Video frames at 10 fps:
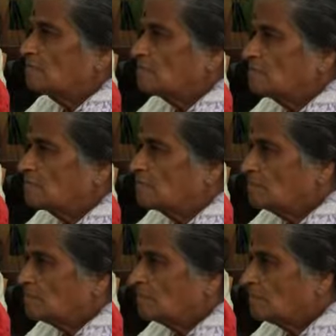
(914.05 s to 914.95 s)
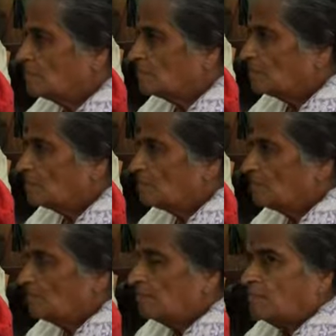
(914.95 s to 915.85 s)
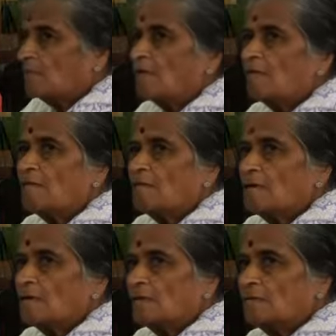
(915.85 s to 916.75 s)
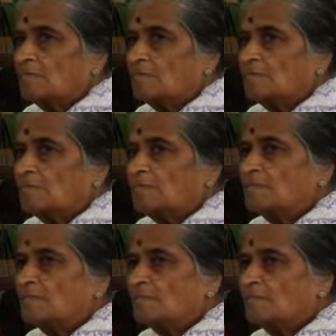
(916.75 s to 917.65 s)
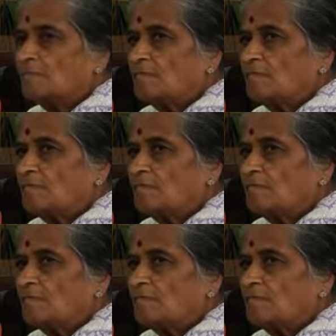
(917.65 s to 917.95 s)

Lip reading: Nothing is said.